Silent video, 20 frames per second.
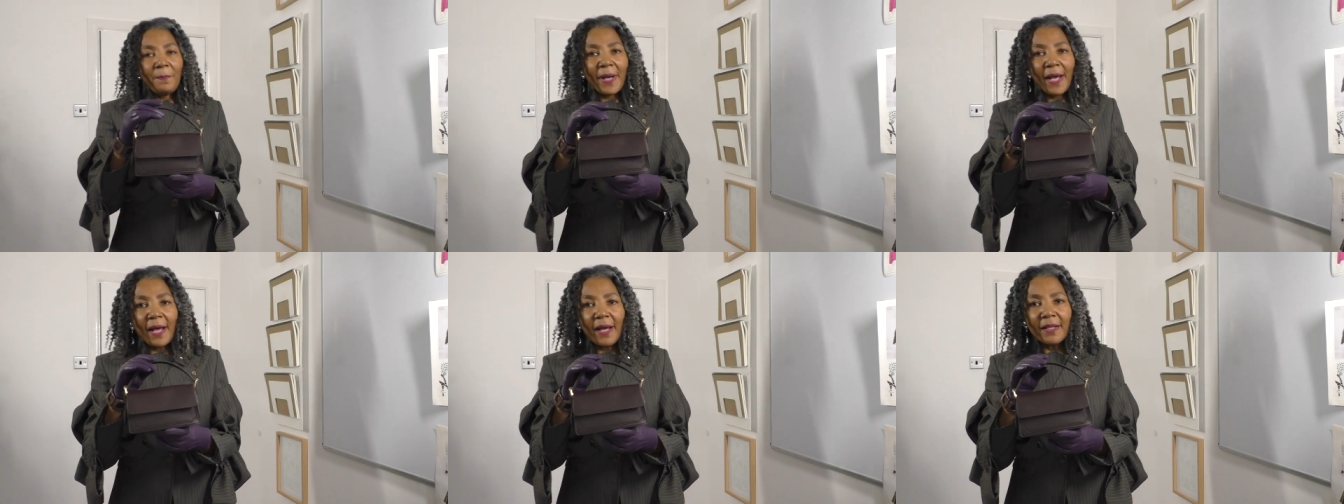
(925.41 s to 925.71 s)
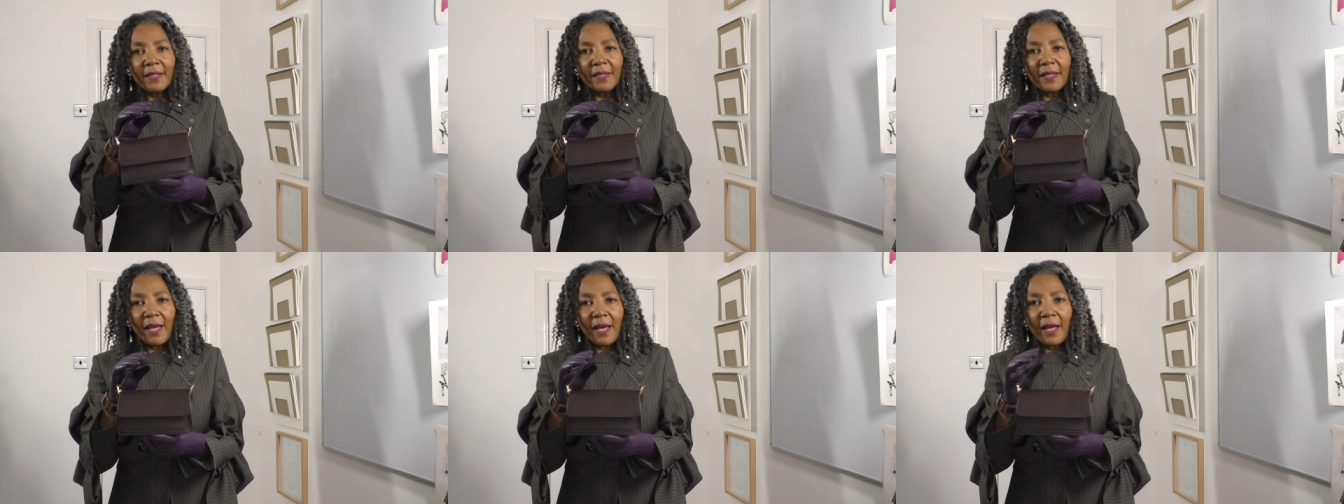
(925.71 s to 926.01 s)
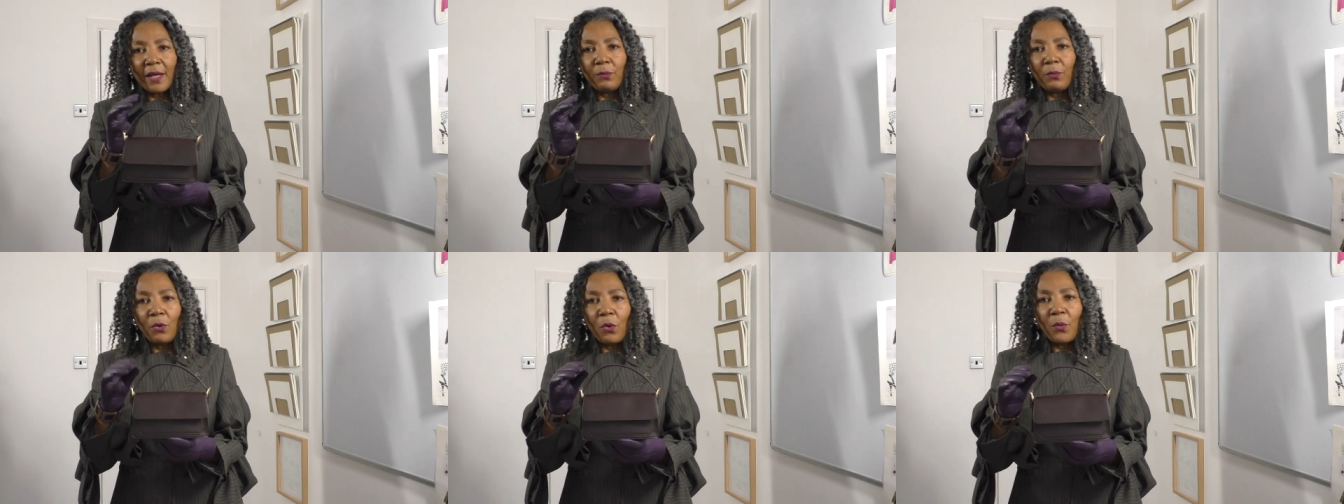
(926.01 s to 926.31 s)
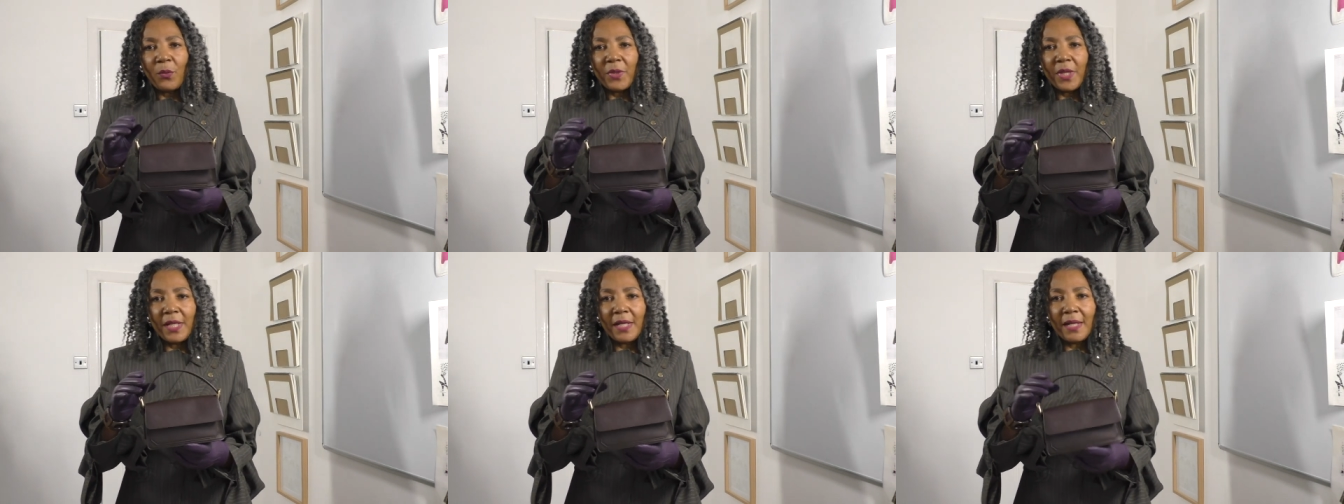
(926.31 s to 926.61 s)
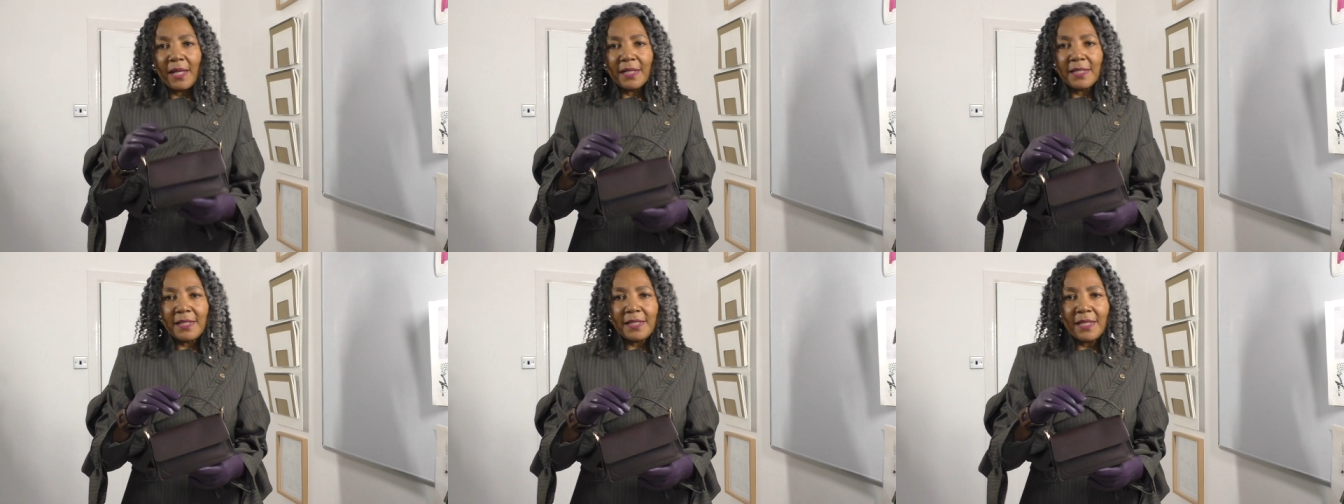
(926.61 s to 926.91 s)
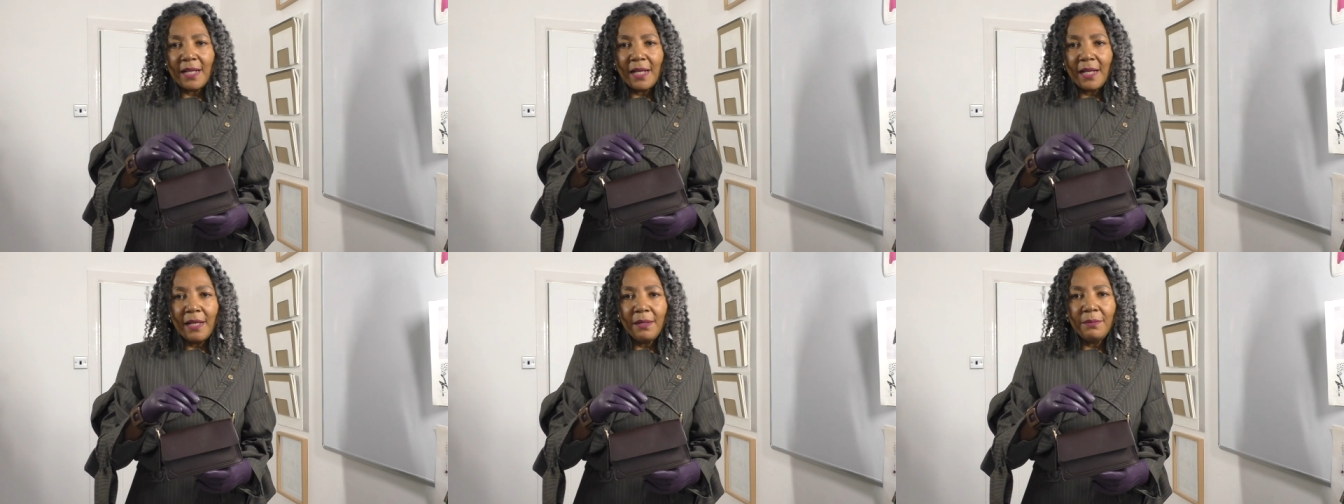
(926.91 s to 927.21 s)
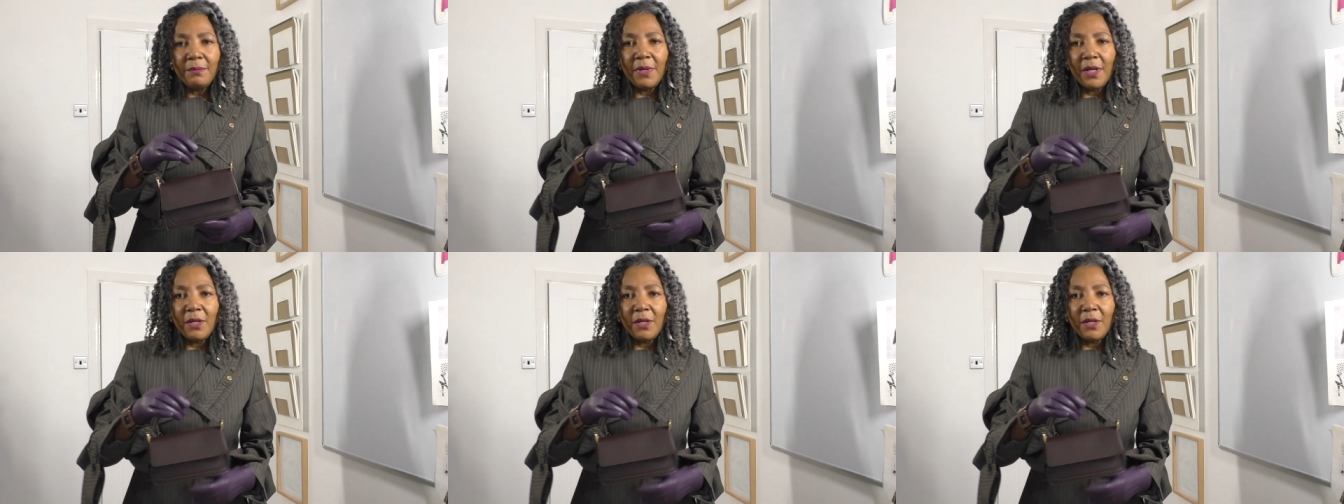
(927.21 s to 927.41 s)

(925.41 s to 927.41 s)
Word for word: bag that I wore with it last time.